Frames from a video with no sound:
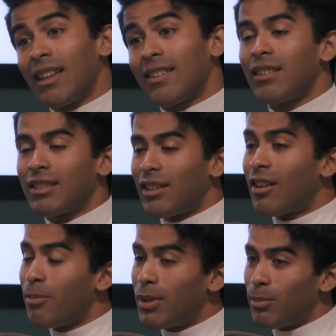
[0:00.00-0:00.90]
yes, look,
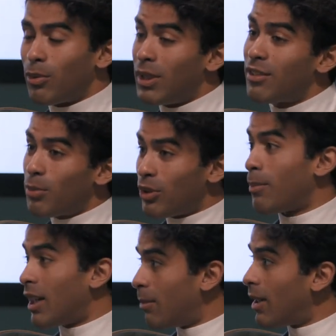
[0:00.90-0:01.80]
there are people and we need to put
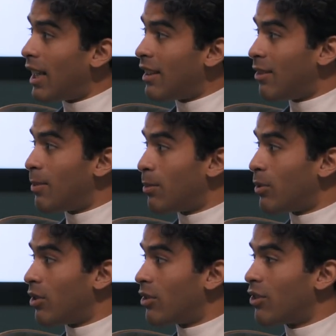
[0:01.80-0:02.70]
the money behind these
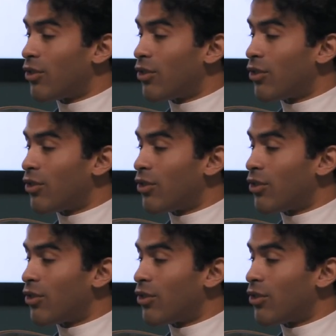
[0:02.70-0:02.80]
people